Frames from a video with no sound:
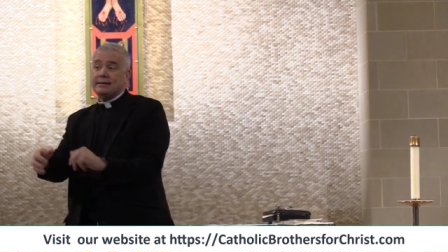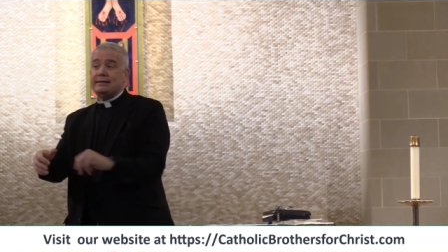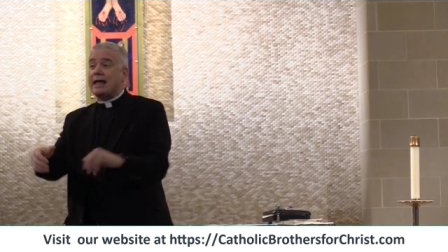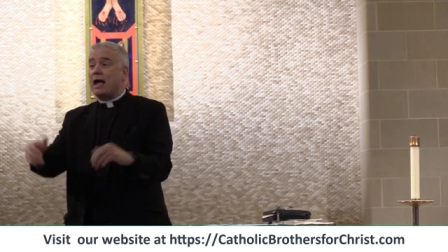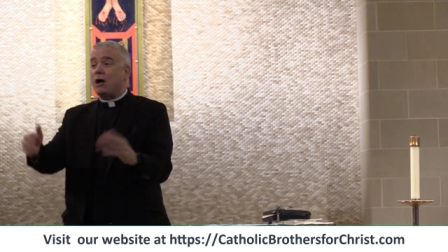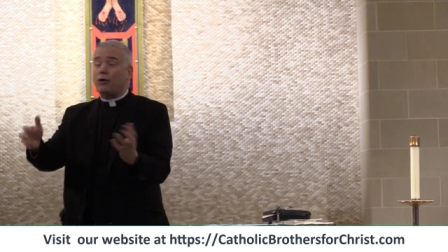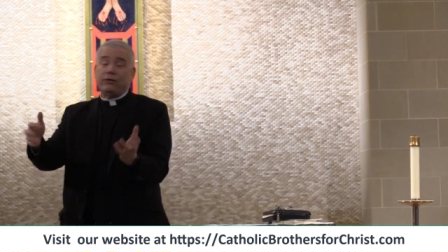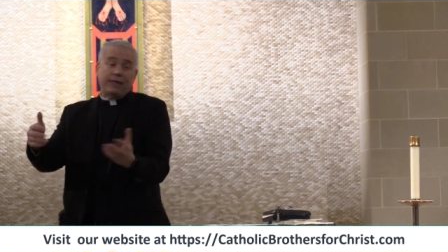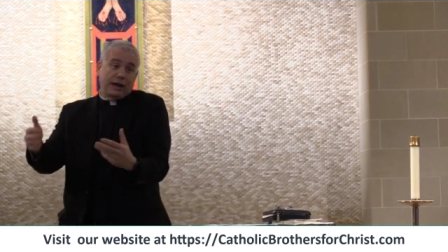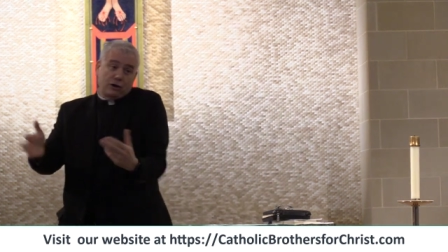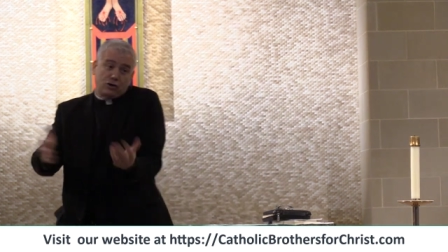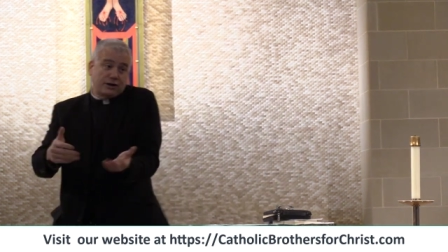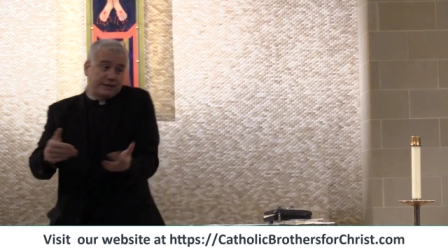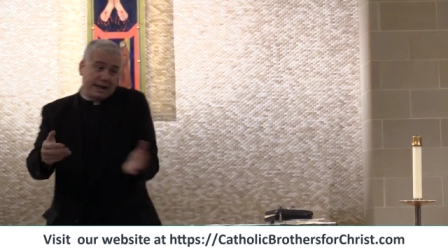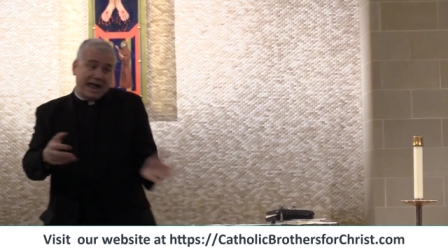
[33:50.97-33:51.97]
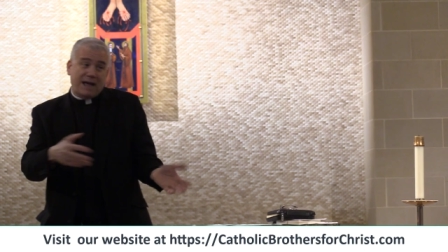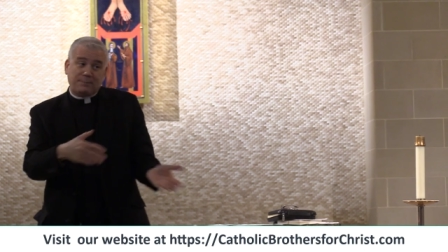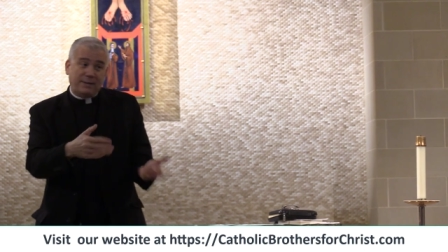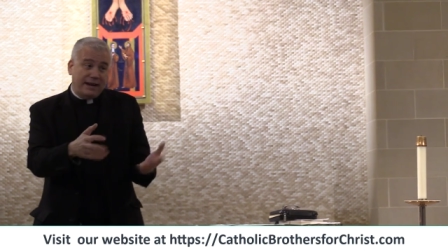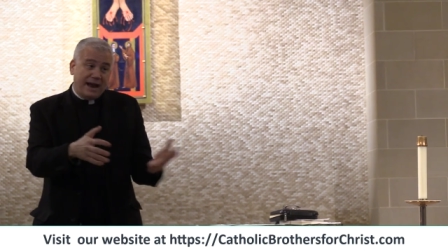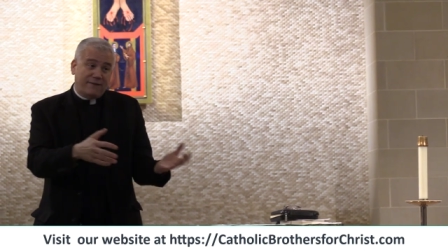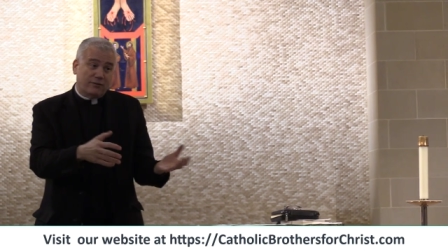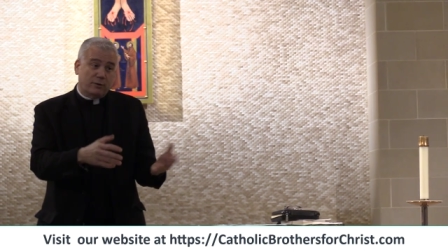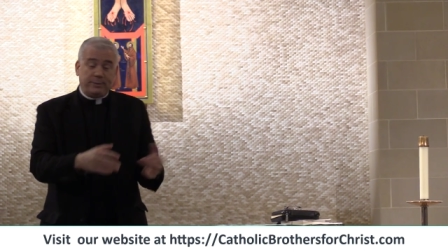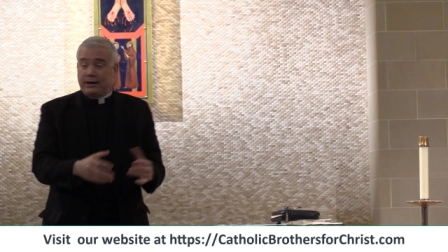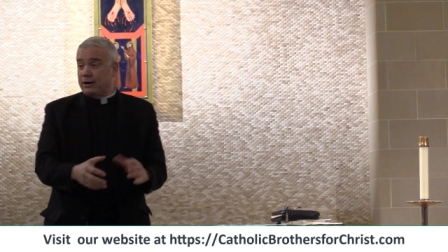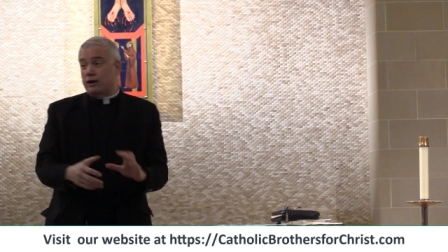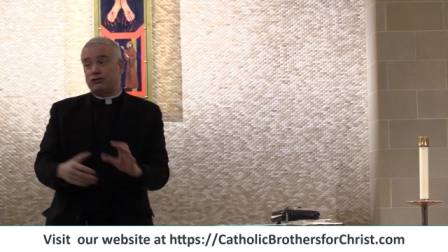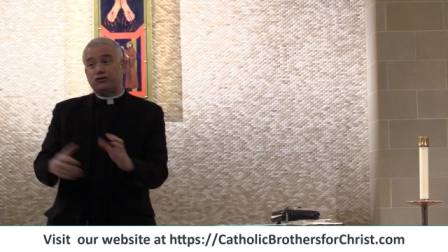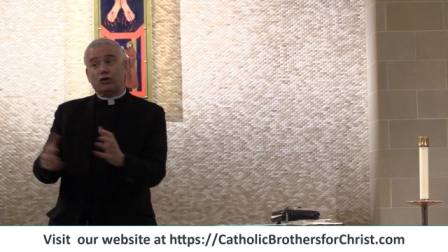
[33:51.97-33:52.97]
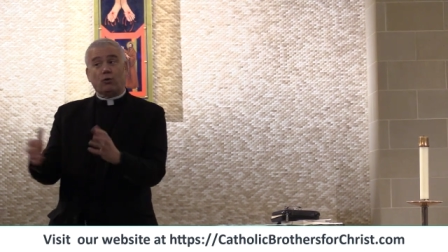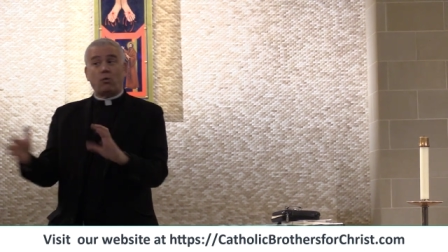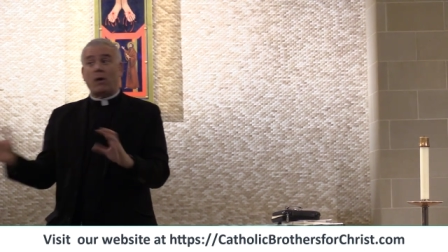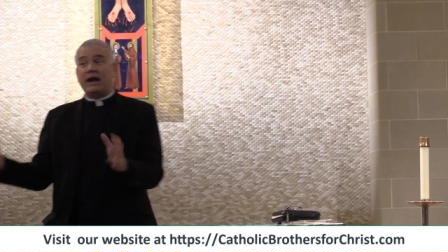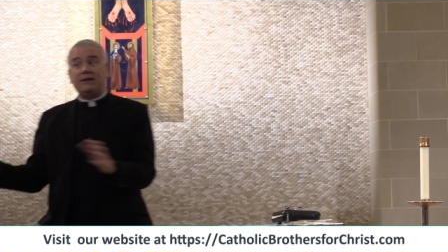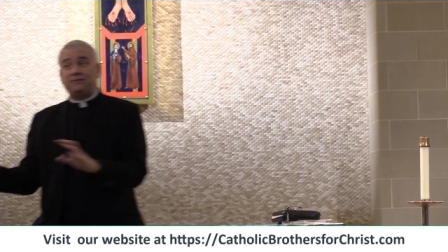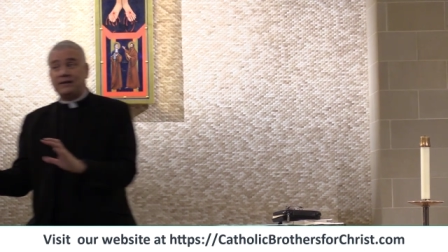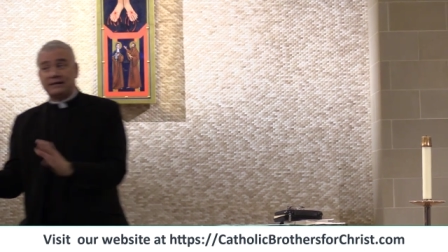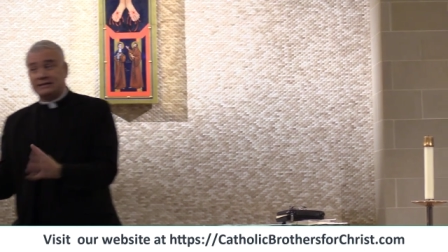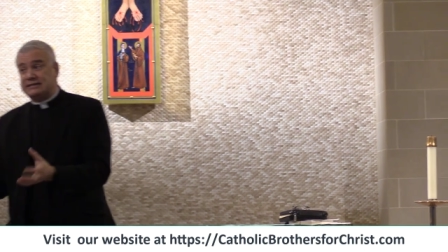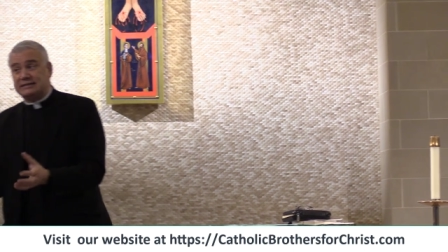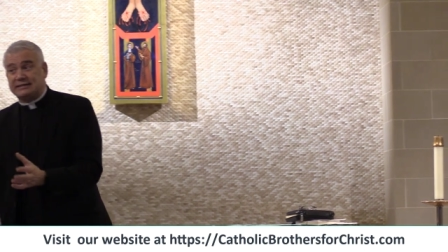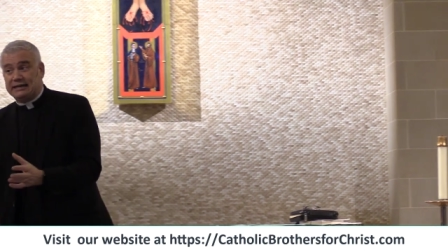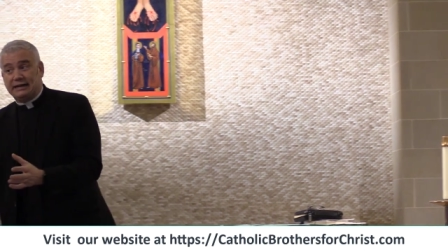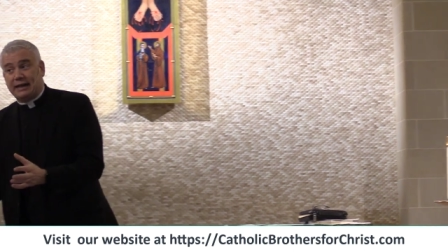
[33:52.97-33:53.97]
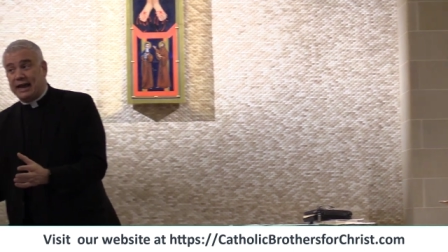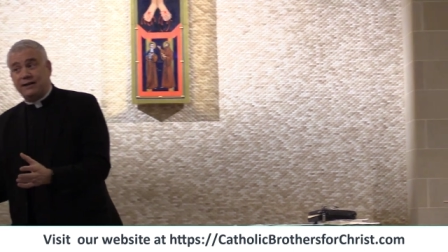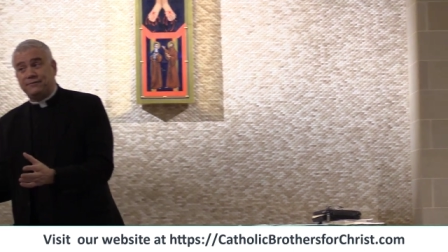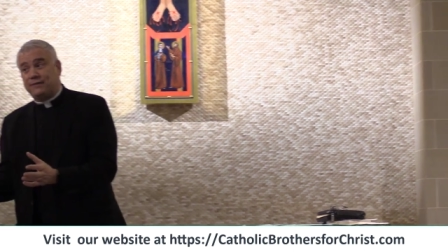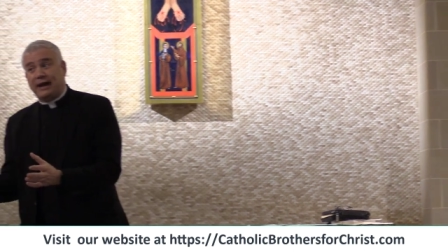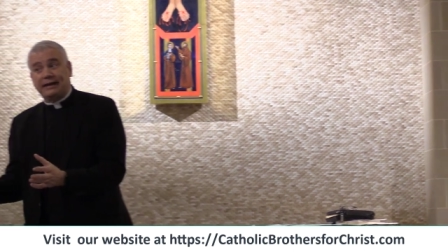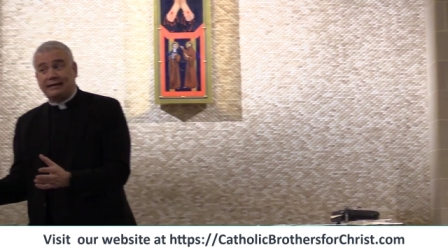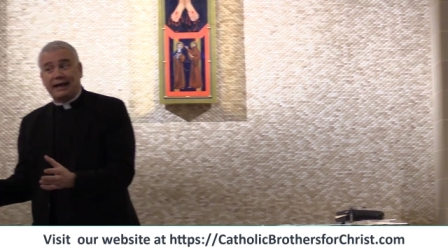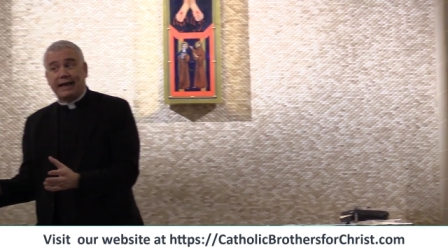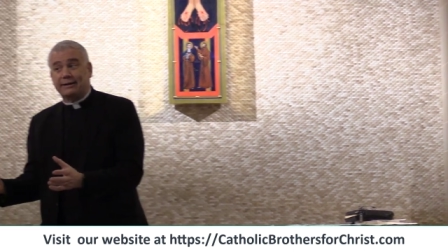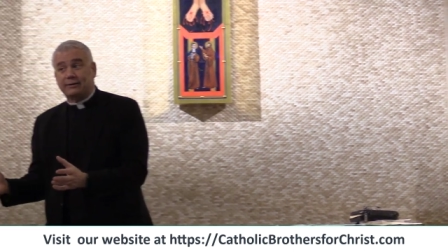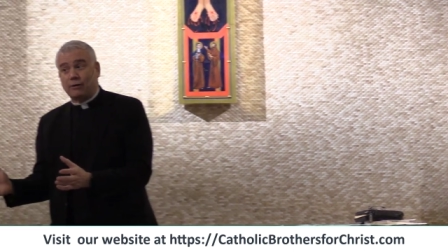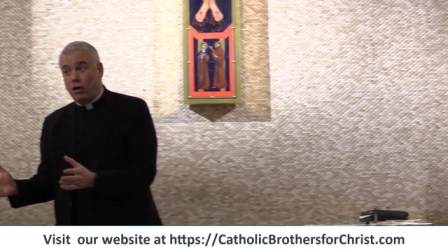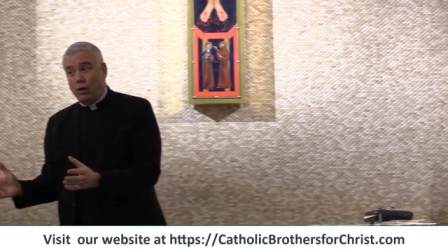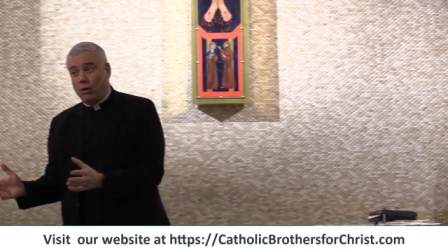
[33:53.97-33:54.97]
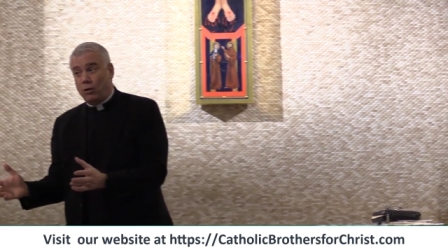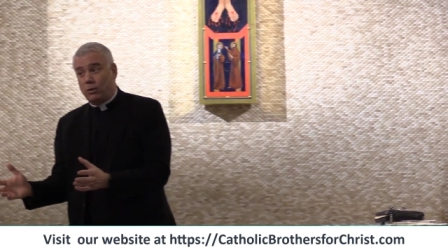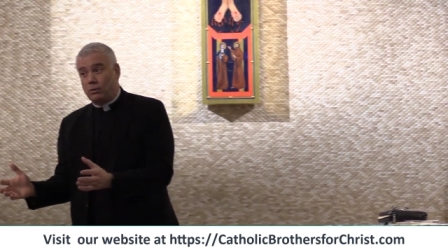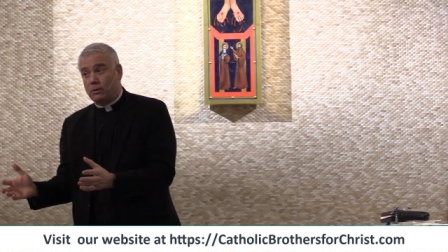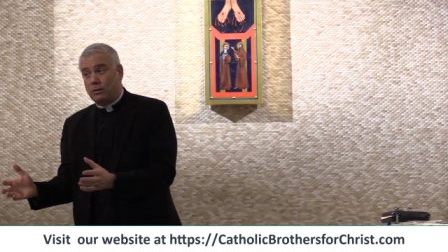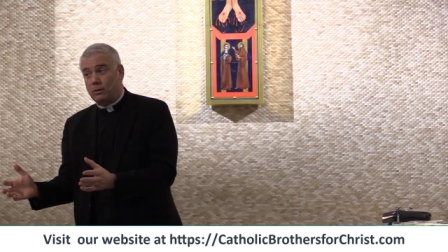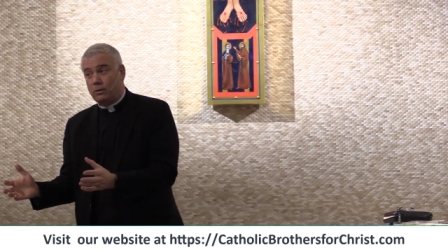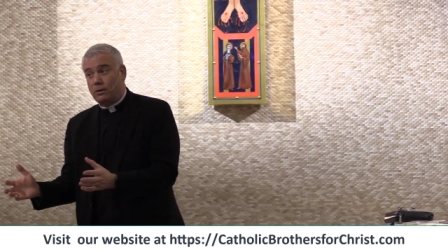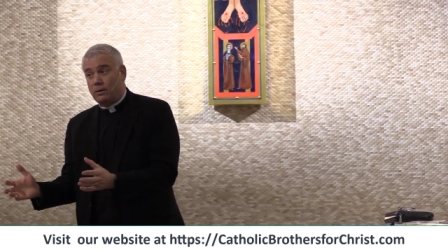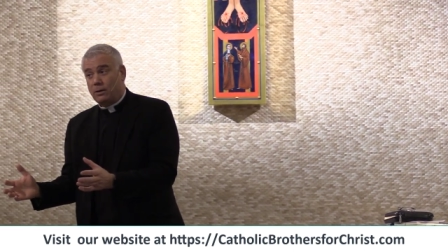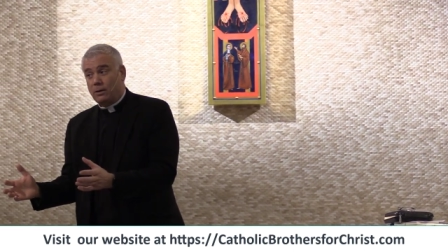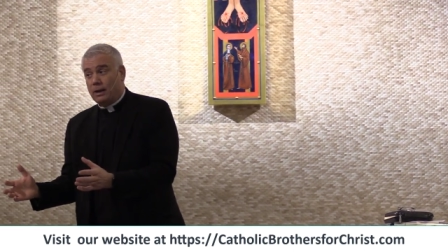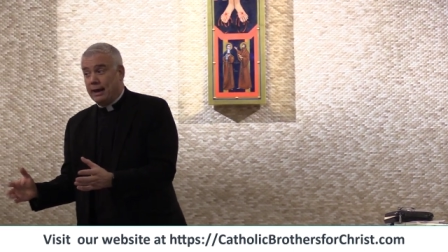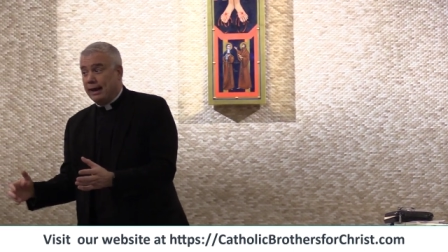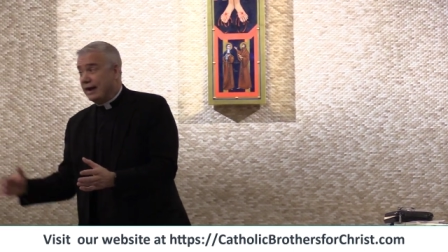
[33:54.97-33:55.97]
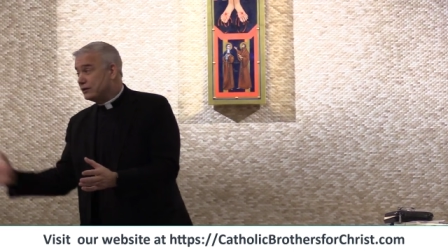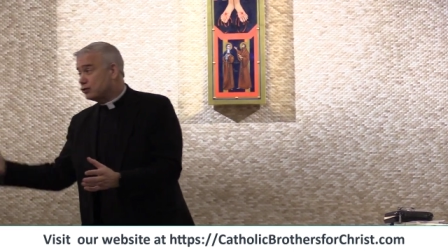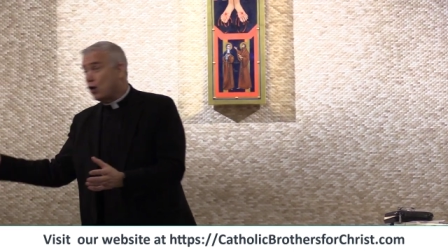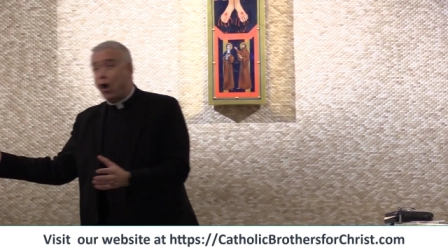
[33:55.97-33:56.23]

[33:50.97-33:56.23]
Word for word: Now, that couldn't happen ever because your wife doesn't see life like that at all. It's